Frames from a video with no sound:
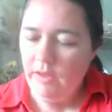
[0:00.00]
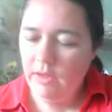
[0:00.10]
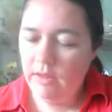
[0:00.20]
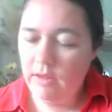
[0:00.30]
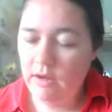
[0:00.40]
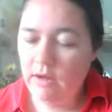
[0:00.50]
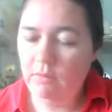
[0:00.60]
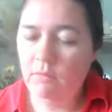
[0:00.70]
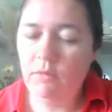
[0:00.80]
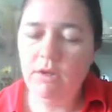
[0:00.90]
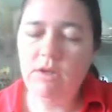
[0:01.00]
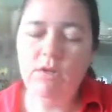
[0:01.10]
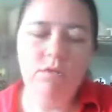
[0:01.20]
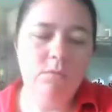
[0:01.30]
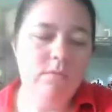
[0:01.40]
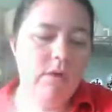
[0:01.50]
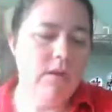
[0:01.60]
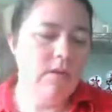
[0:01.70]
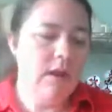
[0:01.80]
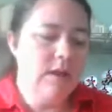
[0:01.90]
and then I'm going to move on
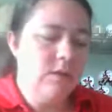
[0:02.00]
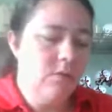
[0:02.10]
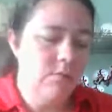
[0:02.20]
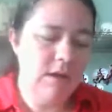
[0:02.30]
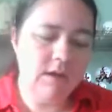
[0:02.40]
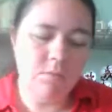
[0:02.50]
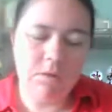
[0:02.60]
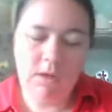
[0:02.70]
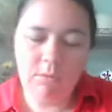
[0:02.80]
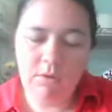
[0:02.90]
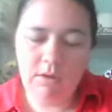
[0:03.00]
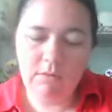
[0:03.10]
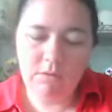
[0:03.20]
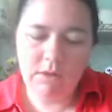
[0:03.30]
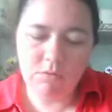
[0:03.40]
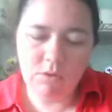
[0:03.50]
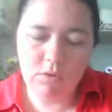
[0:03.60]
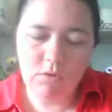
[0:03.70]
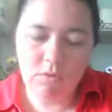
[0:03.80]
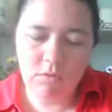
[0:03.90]
to the next one, because while I'm waiting for this one to
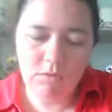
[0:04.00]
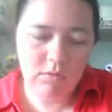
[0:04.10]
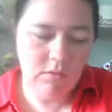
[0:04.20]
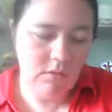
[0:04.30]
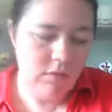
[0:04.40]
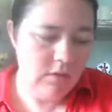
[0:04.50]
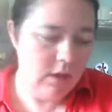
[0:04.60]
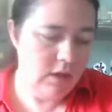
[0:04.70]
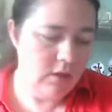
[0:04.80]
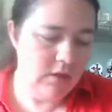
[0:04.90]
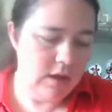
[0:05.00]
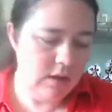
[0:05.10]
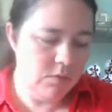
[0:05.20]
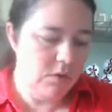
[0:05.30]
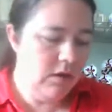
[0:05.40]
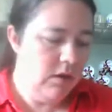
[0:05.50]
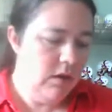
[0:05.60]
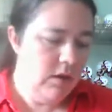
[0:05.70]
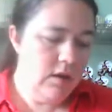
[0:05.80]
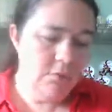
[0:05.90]
cool, I can do the next one,
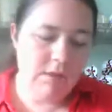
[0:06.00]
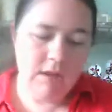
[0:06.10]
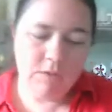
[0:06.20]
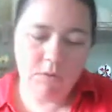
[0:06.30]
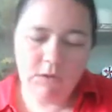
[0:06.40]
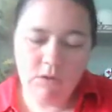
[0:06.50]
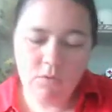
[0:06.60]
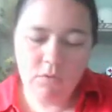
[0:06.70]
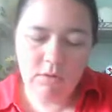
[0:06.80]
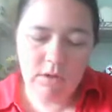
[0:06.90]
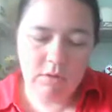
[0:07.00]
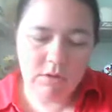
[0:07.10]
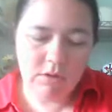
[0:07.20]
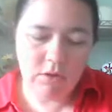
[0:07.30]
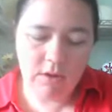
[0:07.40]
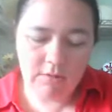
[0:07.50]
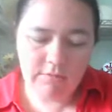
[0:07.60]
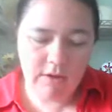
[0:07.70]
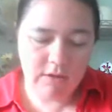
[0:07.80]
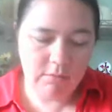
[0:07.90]
because when it's cool, I'm going to show you how to
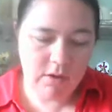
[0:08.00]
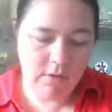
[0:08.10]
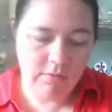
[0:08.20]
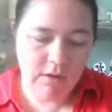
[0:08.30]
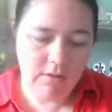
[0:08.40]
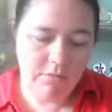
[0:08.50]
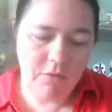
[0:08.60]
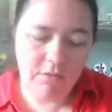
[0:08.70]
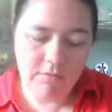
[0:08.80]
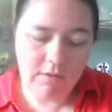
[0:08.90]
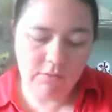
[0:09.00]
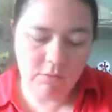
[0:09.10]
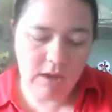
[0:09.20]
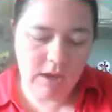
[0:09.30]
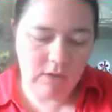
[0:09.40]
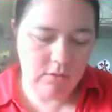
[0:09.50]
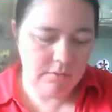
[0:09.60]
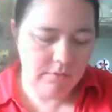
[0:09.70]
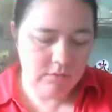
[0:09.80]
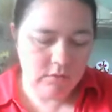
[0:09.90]
file them off at a 45-degree angle.
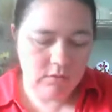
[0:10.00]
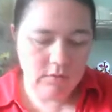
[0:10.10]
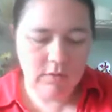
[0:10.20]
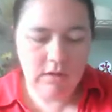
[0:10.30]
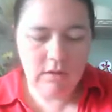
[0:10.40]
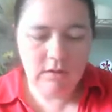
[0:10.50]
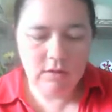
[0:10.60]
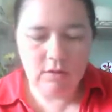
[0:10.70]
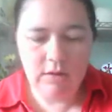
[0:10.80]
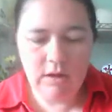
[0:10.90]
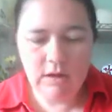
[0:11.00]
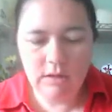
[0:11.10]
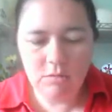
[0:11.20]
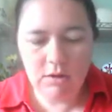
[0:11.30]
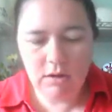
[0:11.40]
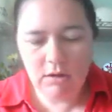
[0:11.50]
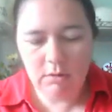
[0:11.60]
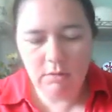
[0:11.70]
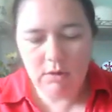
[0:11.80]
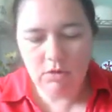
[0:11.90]
Okay, so the next one, I'm going
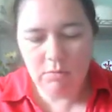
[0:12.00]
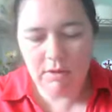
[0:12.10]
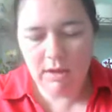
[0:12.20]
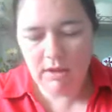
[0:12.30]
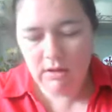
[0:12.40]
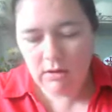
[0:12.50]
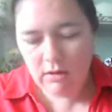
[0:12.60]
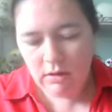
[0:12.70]
to measure up again,